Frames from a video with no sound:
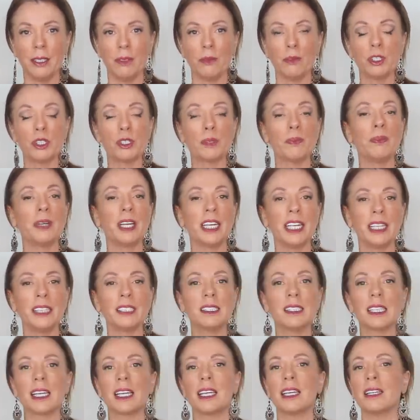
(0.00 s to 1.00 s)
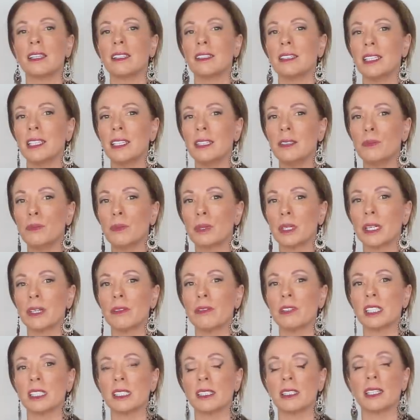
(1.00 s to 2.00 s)
which means healing
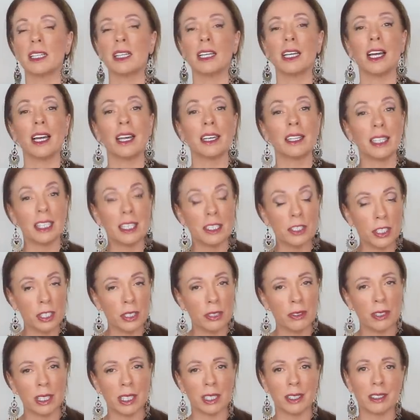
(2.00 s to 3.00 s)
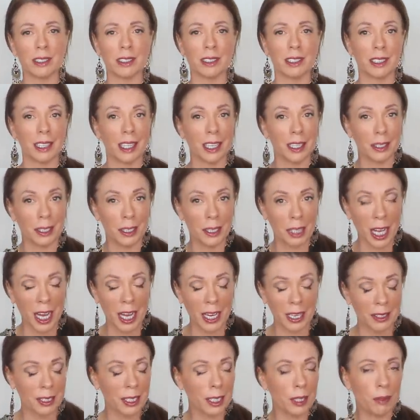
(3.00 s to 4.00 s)
previously unintegrated and
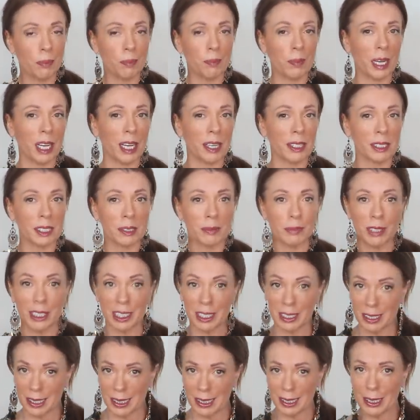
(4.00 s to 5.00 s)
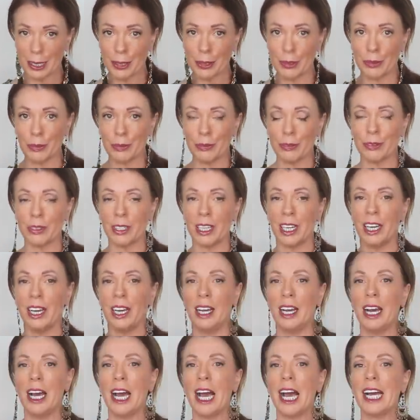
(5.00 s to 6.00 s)
unhealed parts within self,
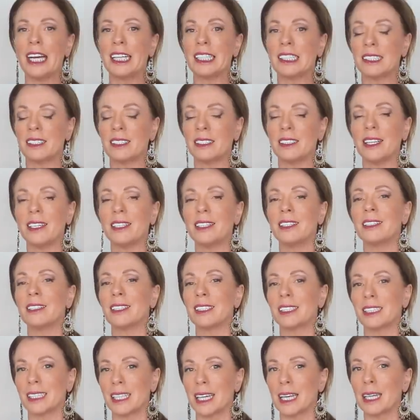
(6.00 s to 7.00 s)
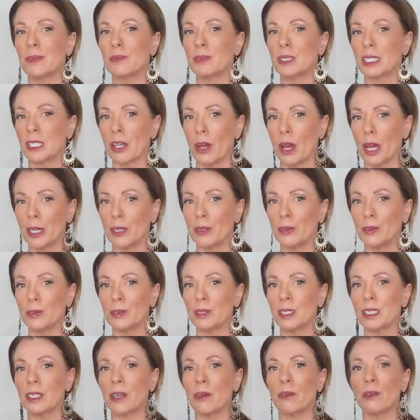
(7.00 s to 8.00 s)
are stuck in the same
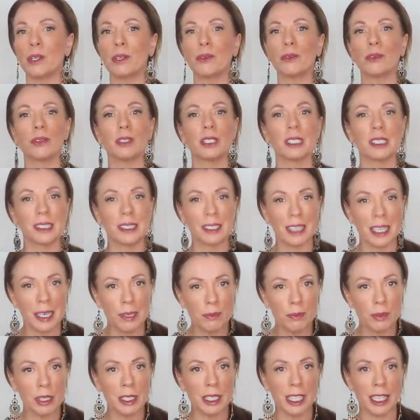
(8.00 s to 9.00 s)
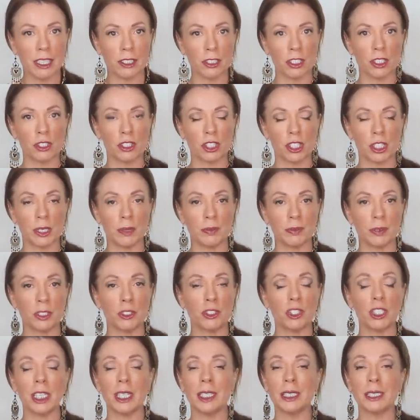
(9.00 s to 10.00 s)
cycles, going through the same relationships,
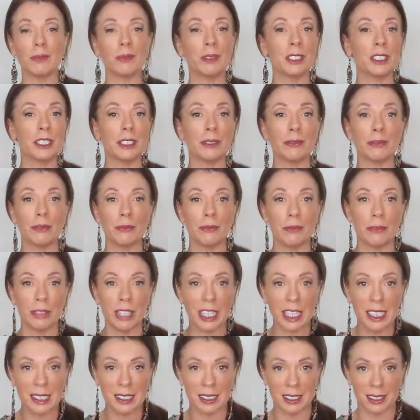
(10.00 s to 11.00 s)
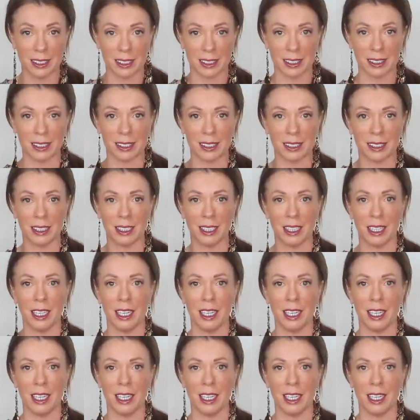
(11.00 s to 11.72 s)
just with different faces.